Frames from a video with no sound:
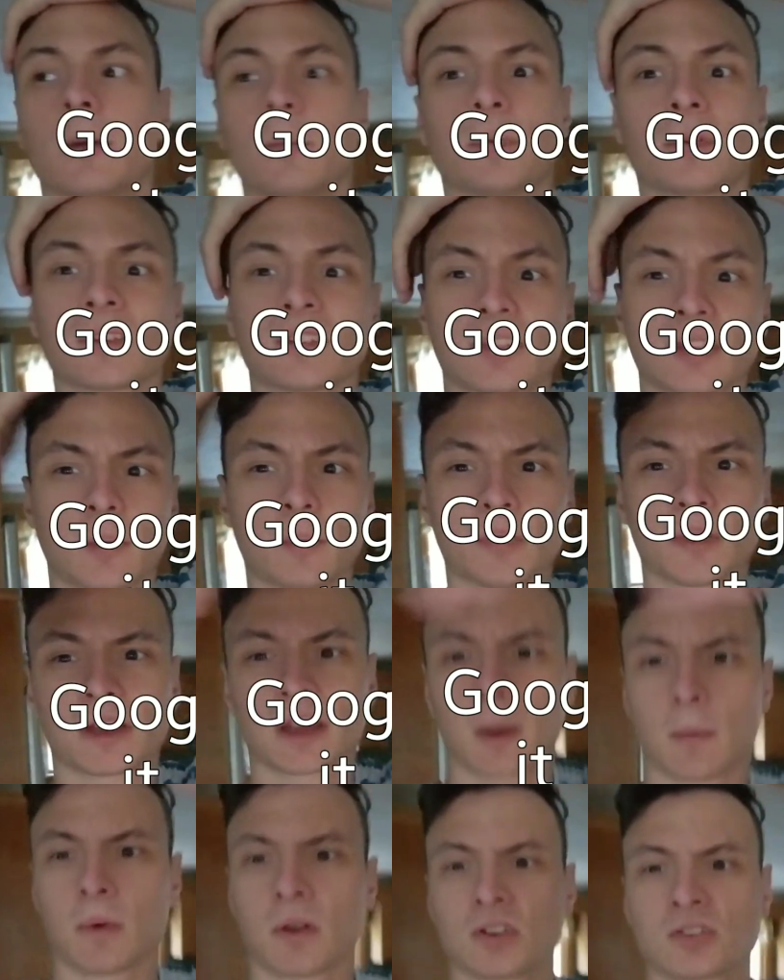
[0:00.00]
Brings up
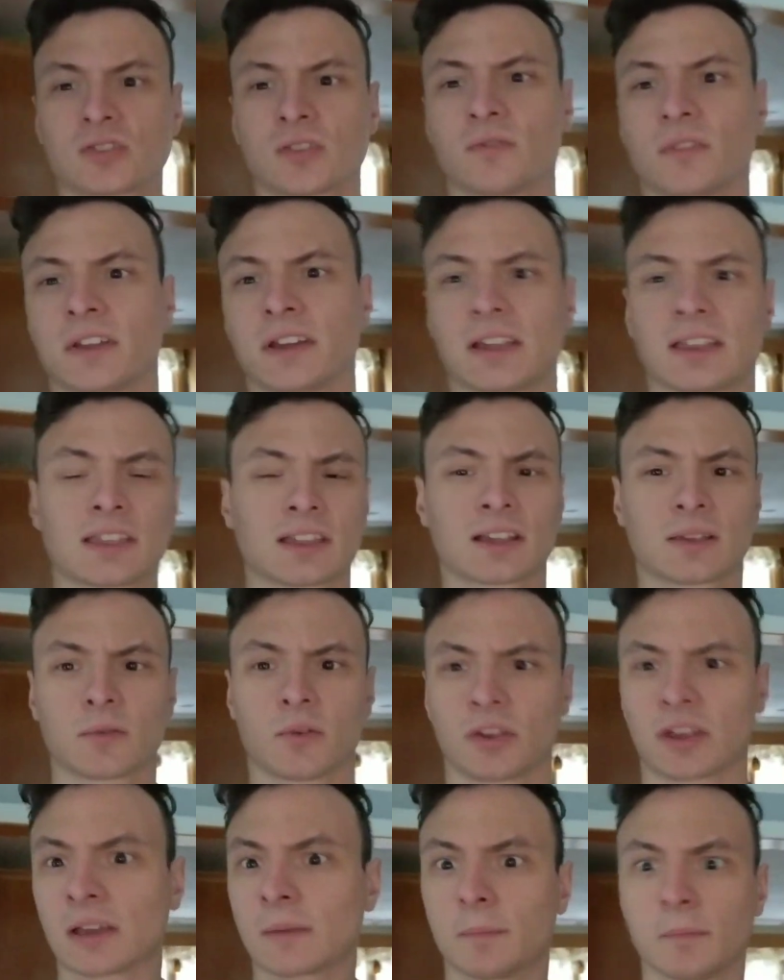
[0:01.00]
like a bunch of like things
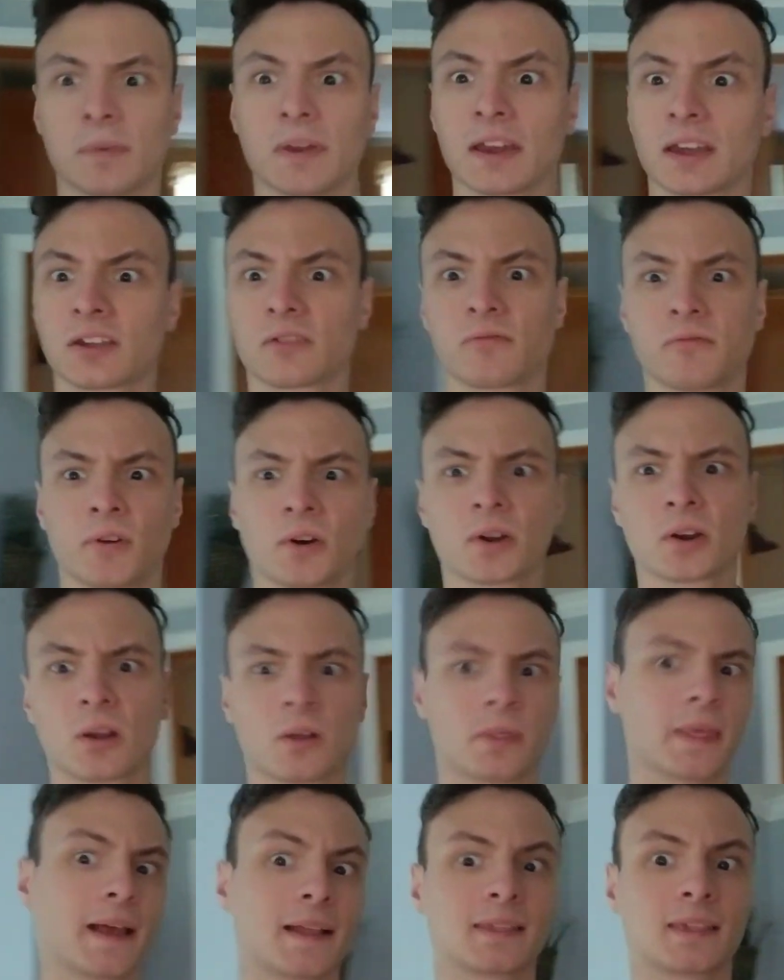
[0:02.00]
with like Bigfoot,
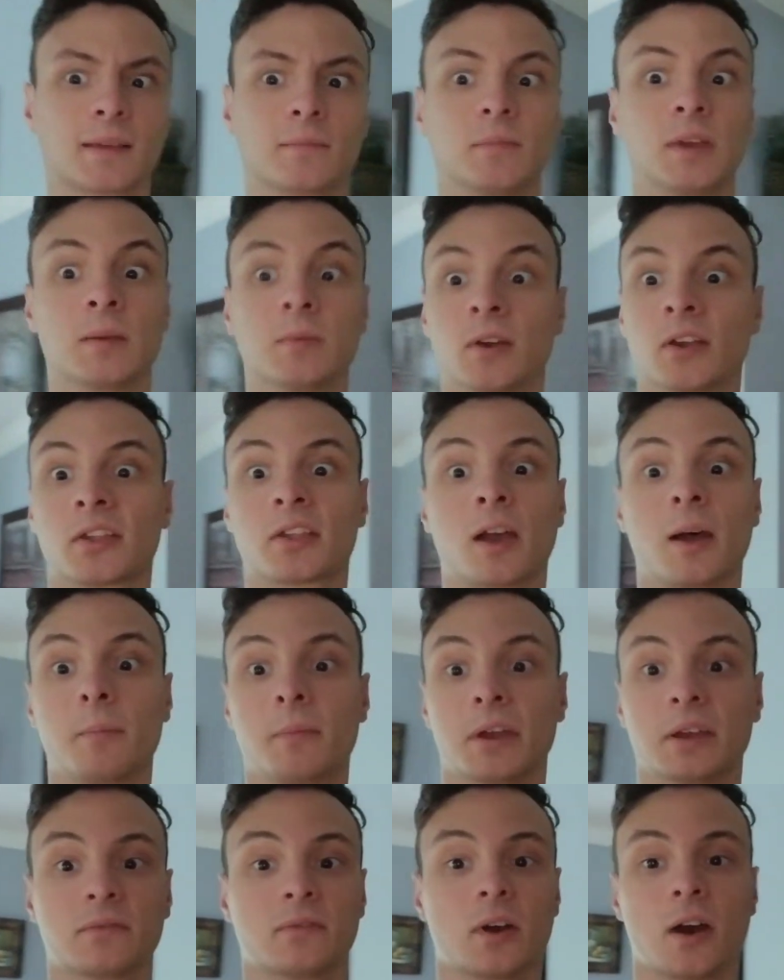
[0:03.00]
all that stuff. Maybe I saw
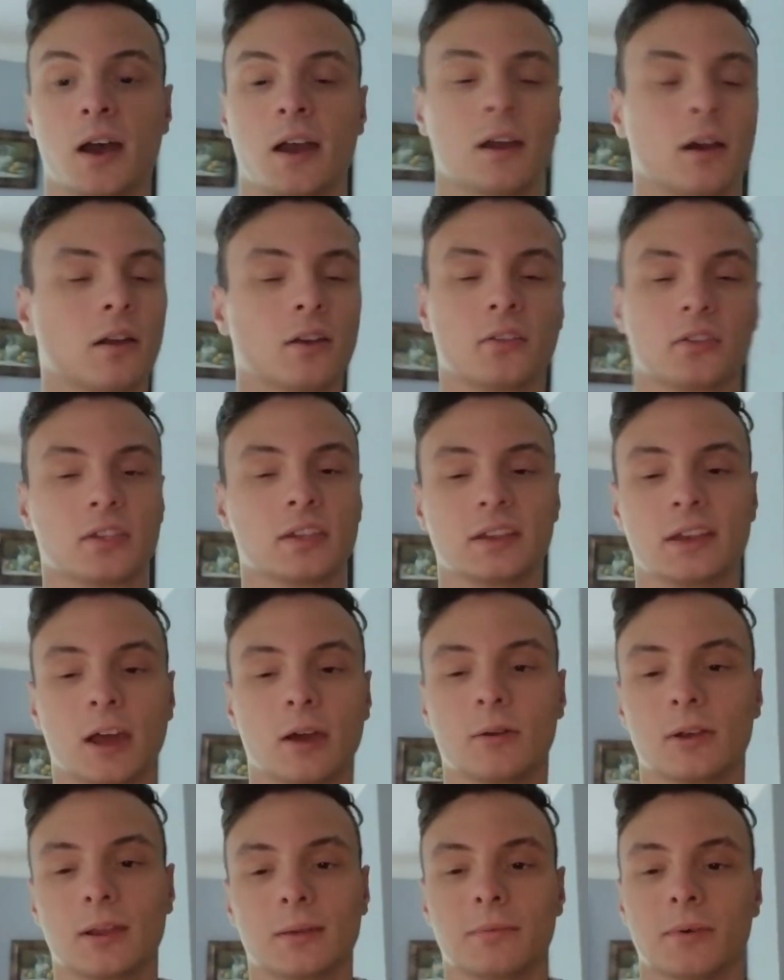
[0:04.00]
Bigfoot, I honestly
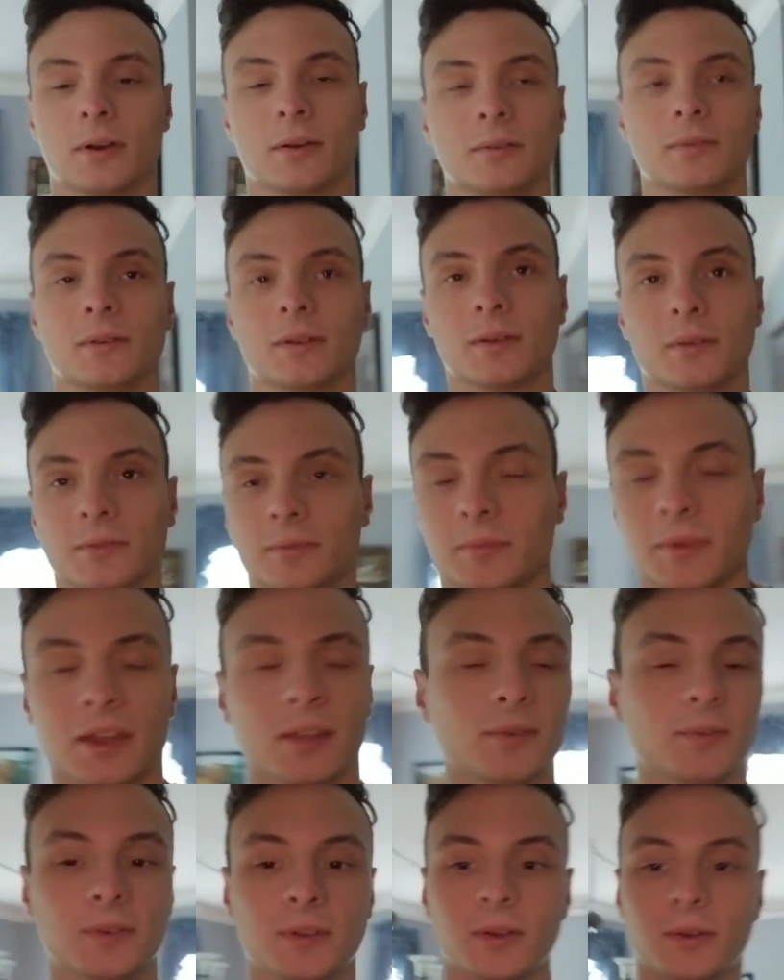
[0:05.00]
doubt it, but who knows,
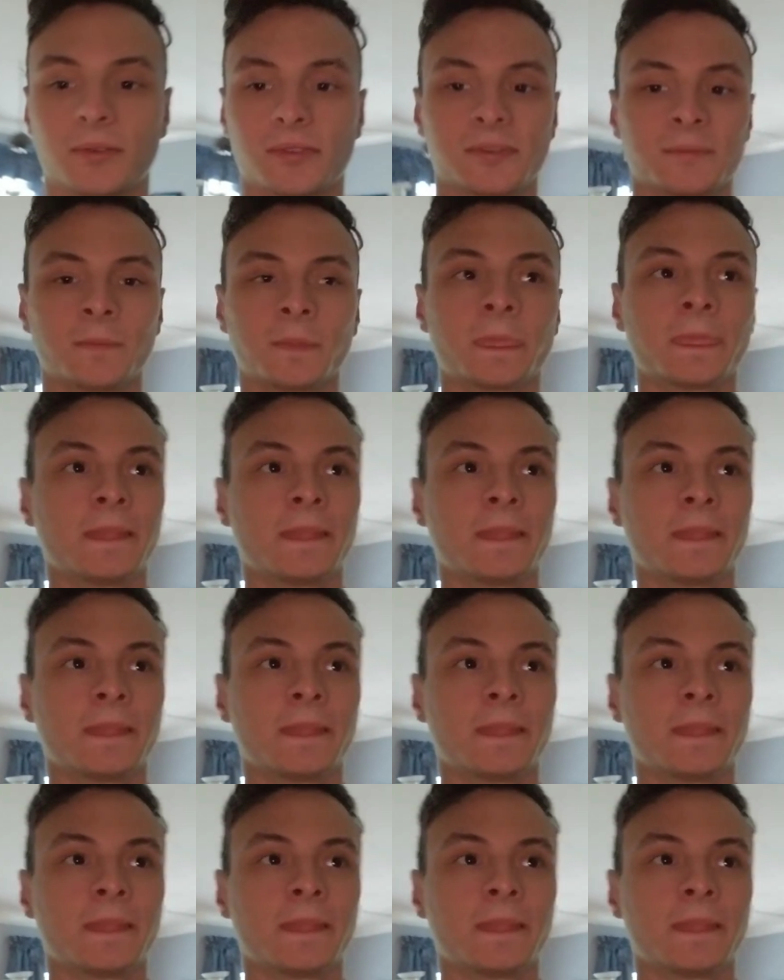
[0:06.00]
man, who knows.